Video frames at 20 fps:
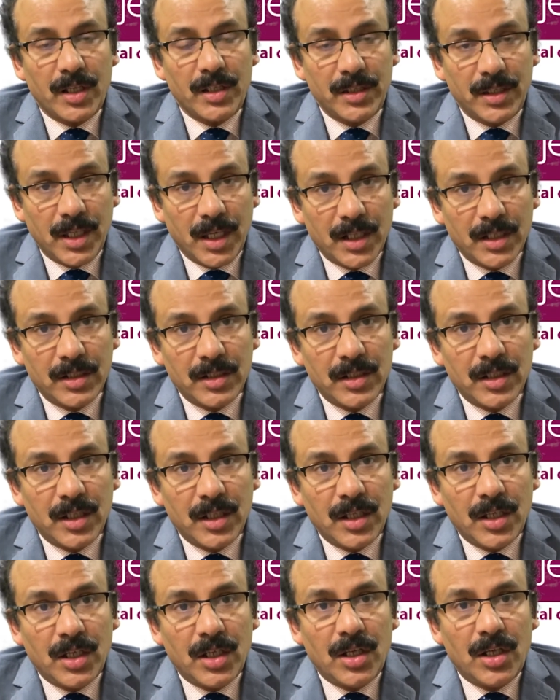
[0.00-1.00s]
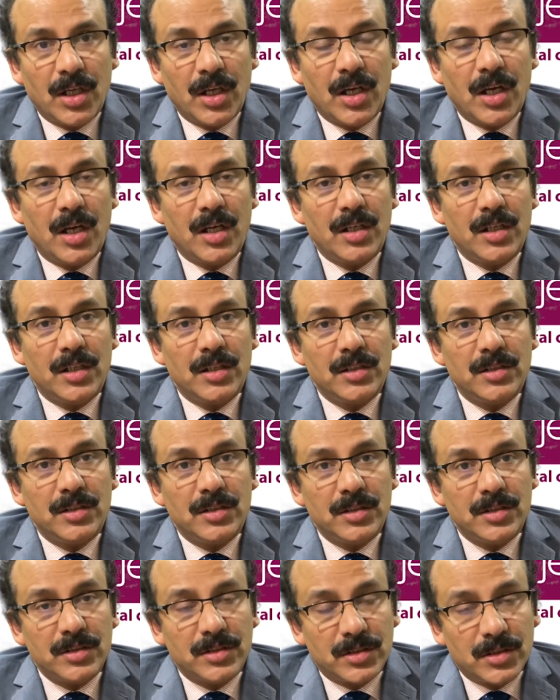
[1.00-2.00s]
Then
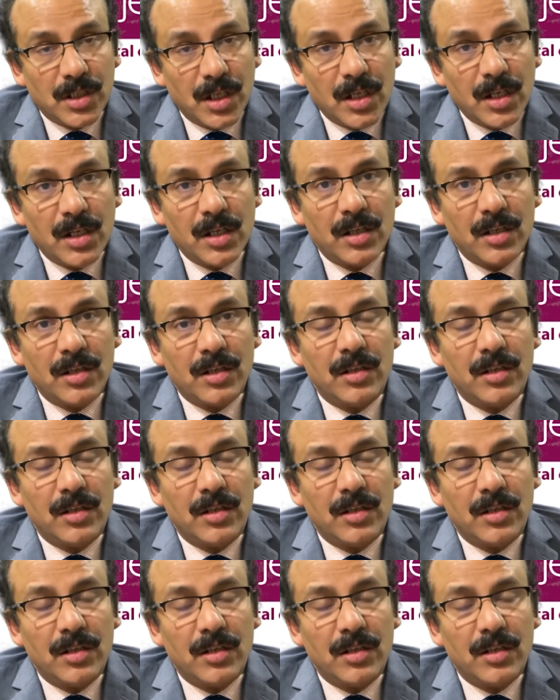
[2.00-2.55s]
still,